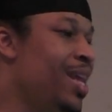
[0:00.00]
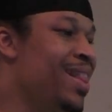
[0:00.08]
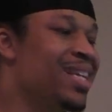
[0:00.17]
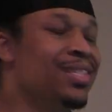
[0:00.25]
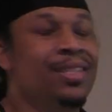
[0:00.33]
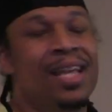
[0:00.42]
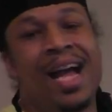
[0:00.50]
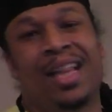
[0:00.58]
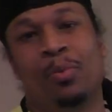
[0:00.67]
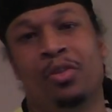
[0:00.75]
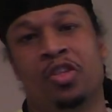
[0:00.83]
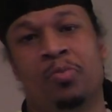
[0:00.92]
And that's
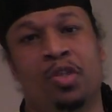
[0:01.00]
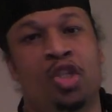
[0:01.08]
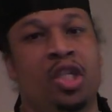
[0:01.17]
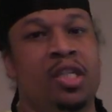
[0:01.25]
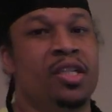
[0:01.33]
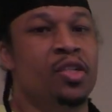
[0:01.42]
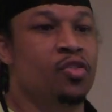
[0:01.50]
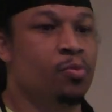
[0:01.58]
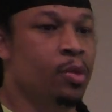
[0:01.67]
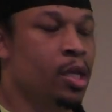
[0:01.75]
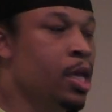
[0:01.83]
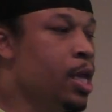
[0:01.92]
exactly what this machine does
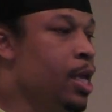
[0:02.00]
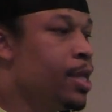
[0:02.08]
for me.